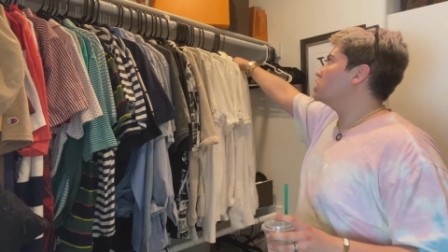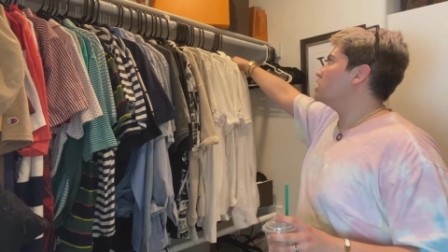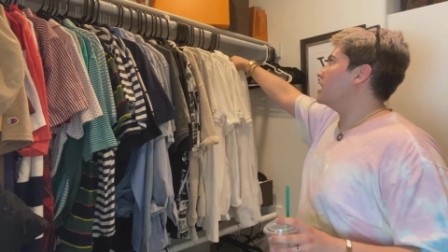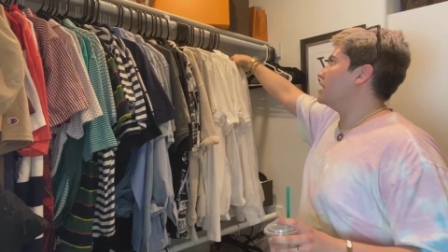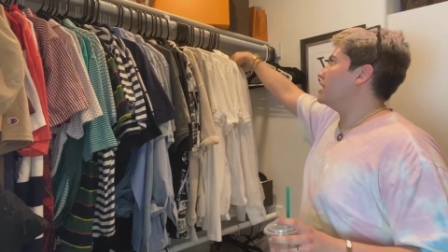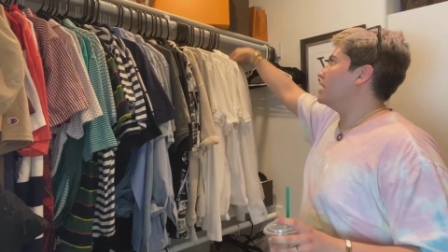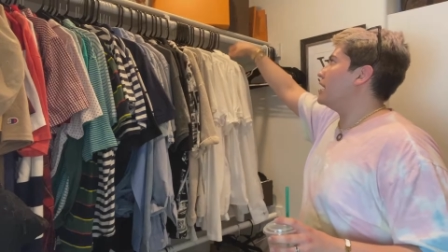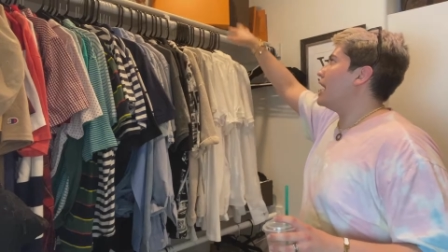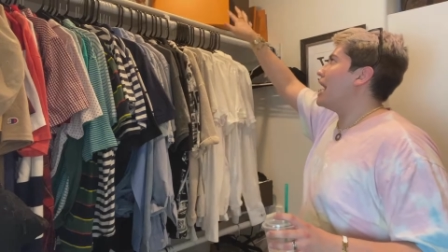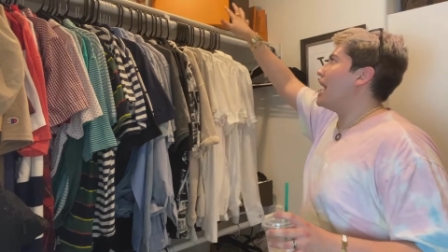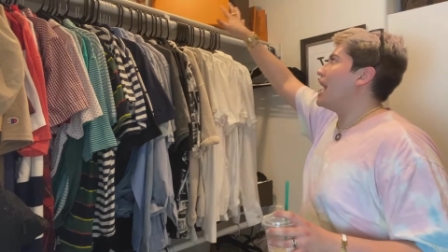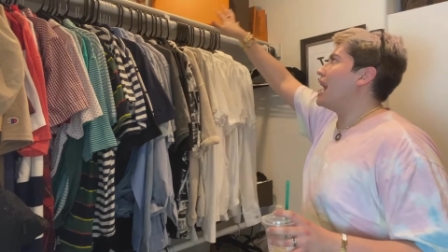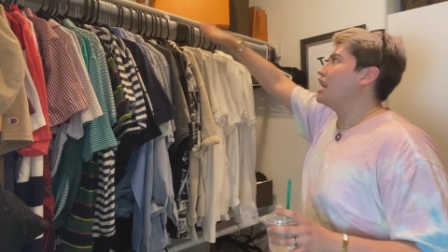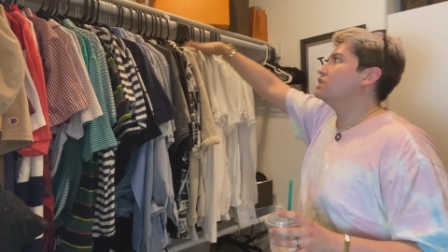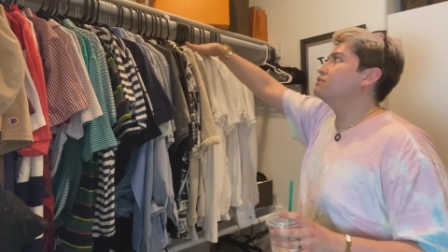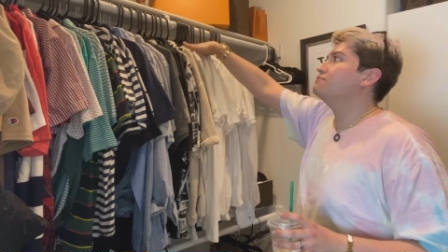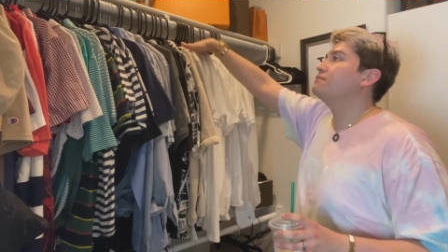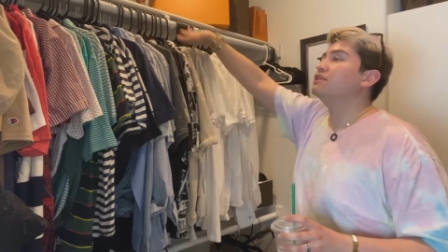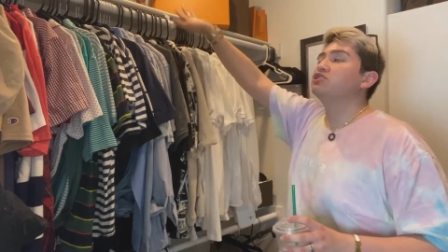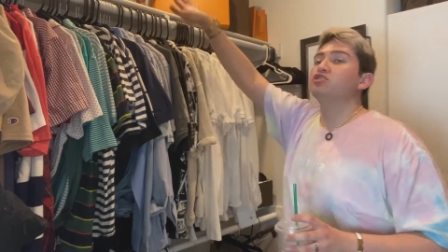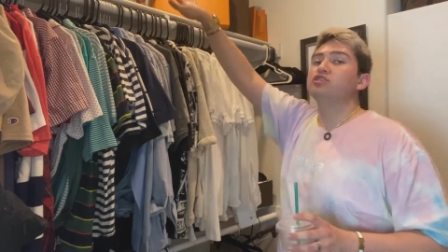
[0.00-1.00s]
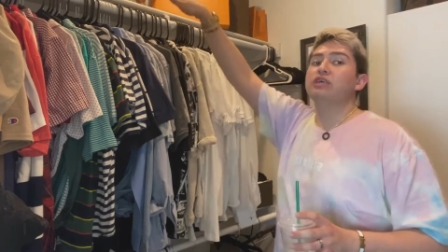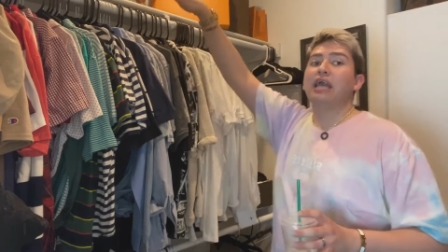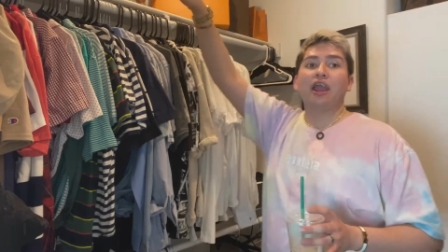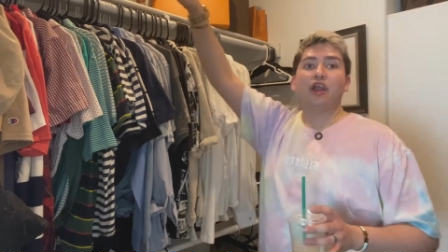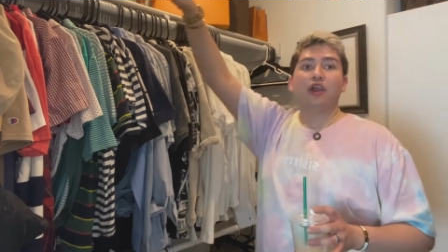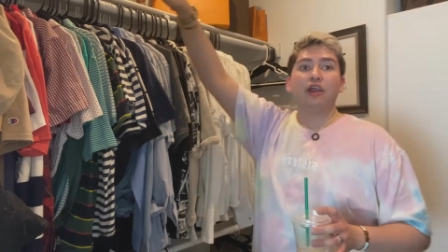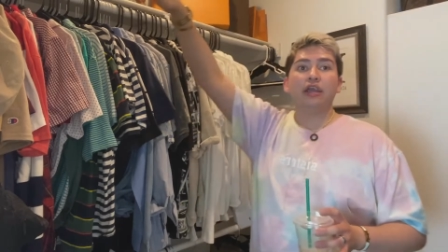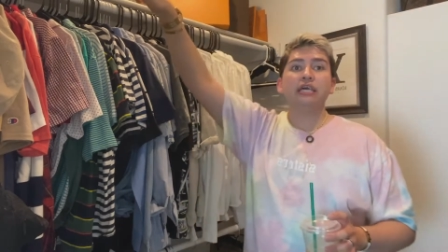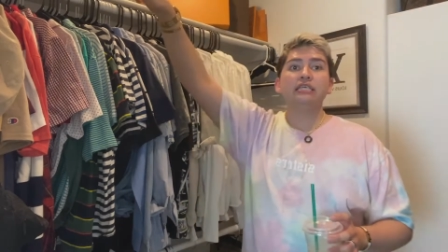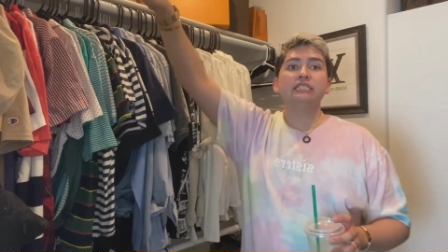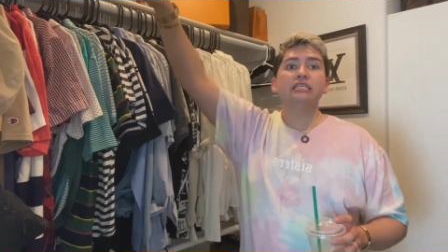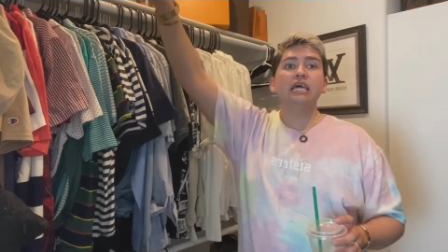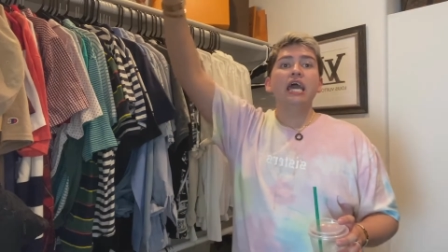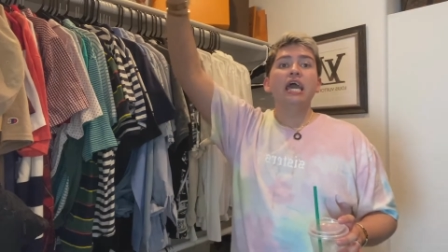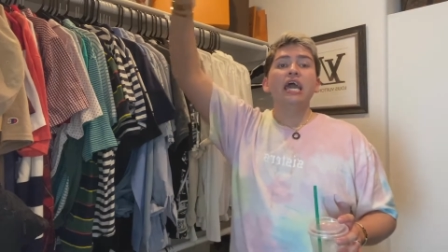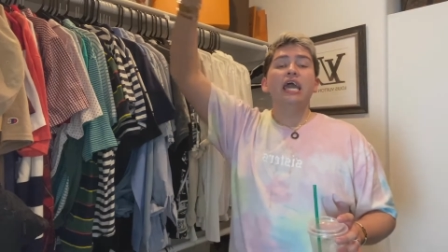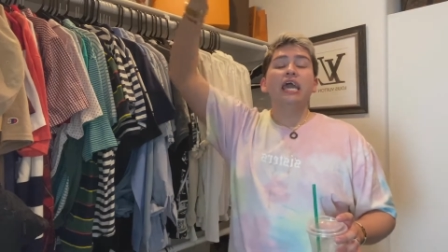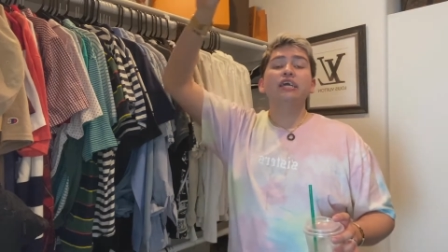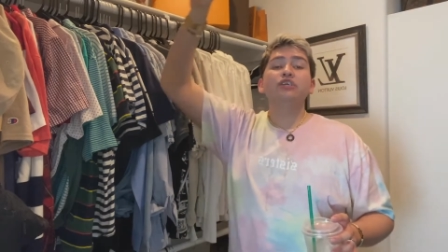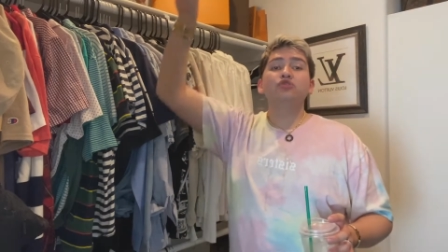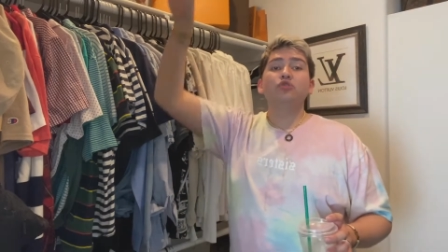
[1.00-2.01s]
like aspects or areas
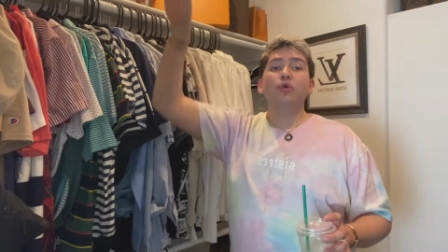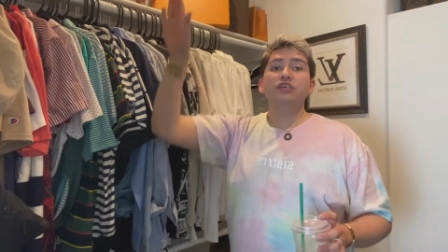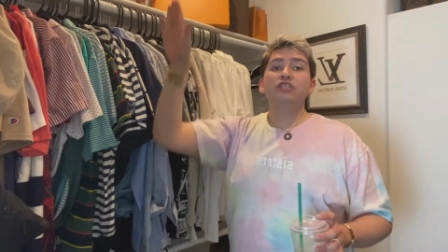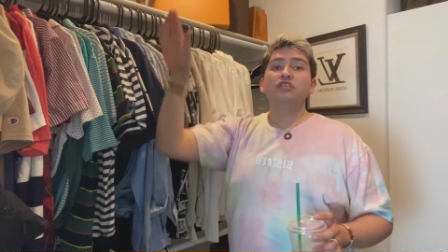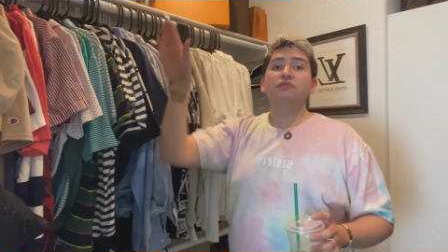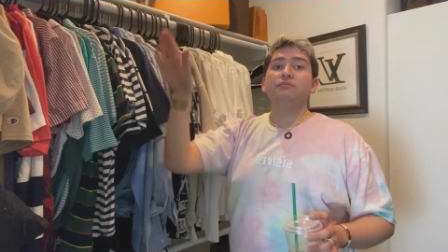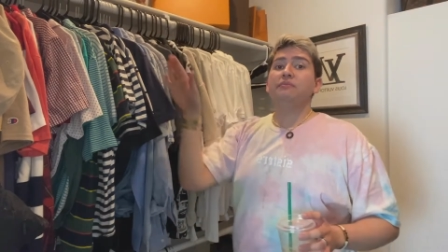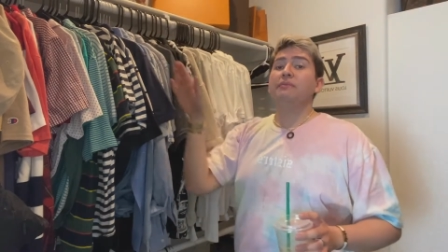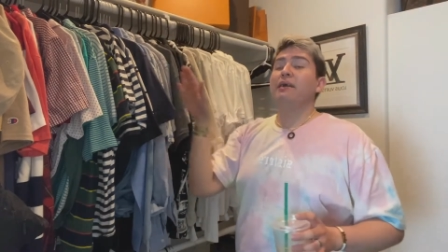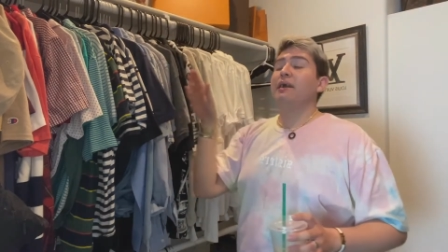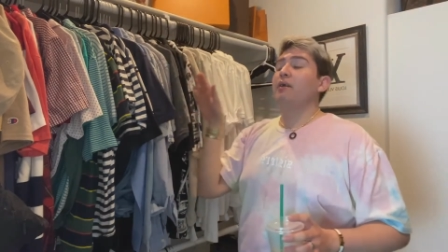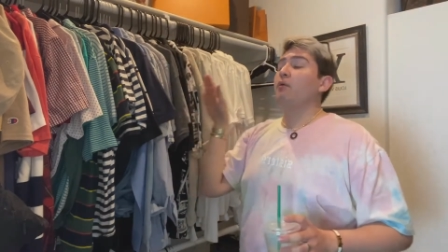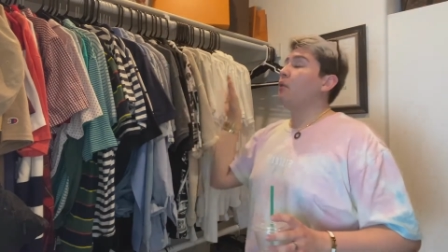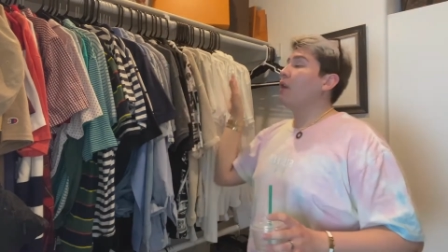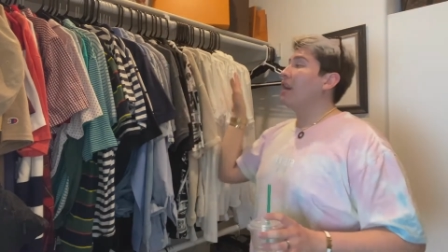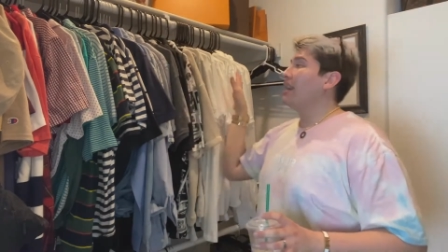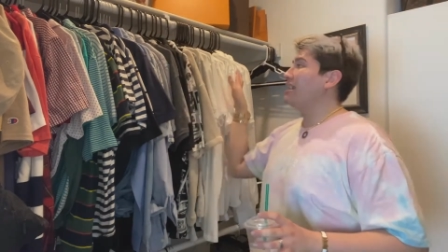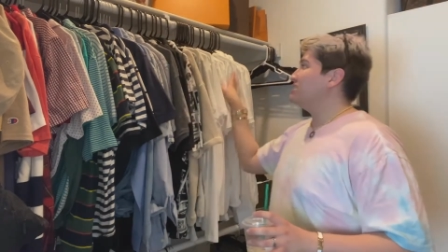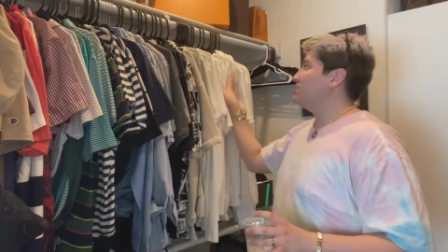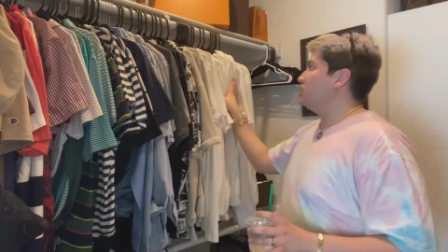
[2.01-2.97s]
is going to be my white